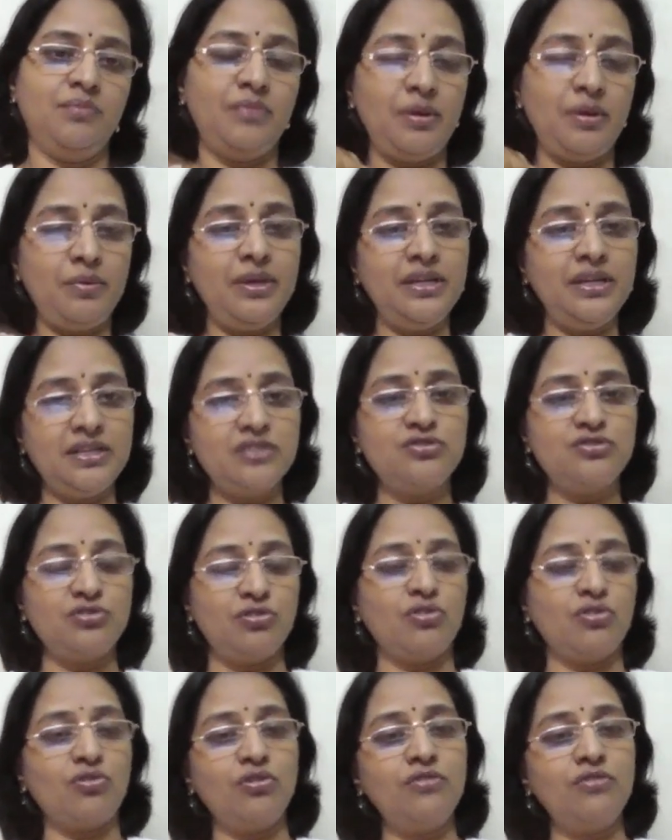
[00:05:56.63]
maybe it is
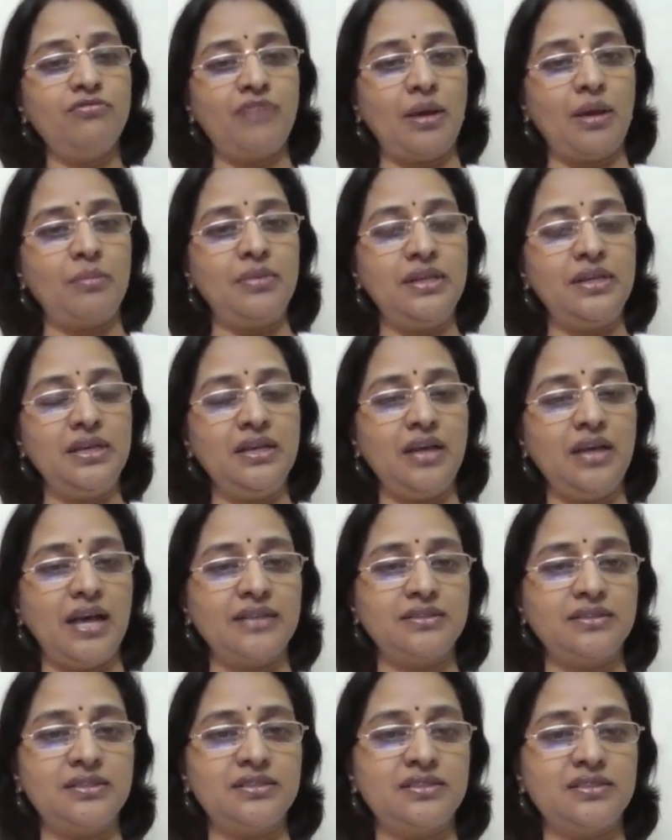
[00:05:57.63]
your own family
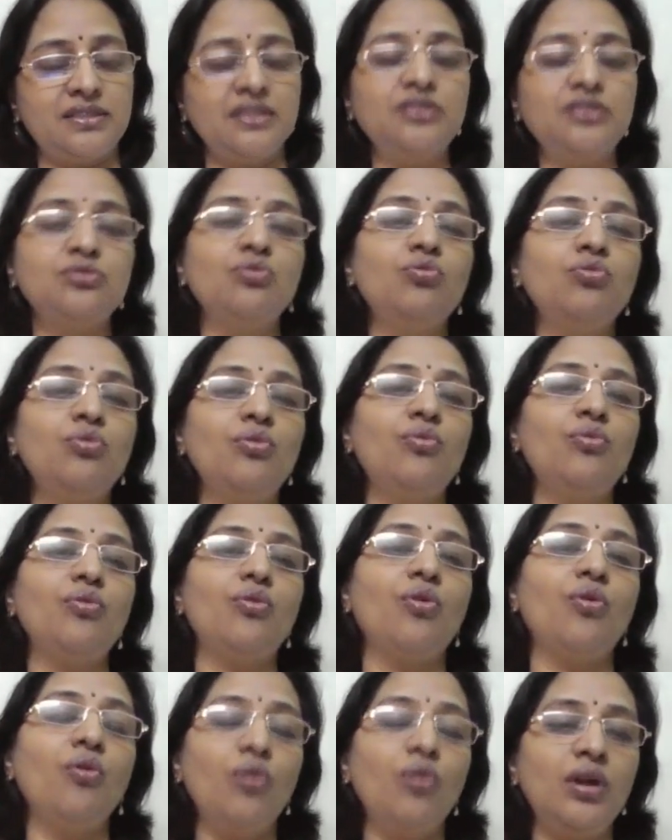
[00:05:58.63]
ancestors who
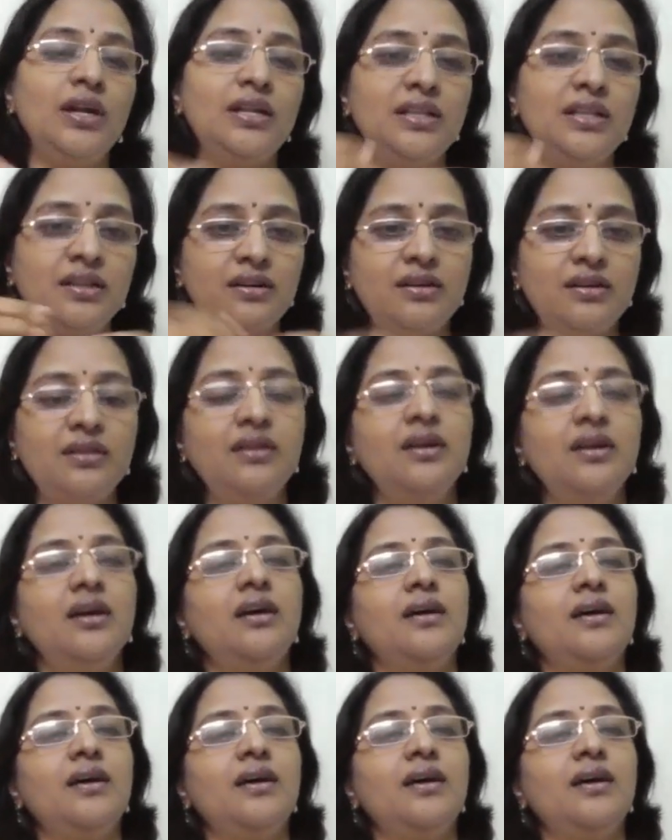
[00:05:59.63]
hold the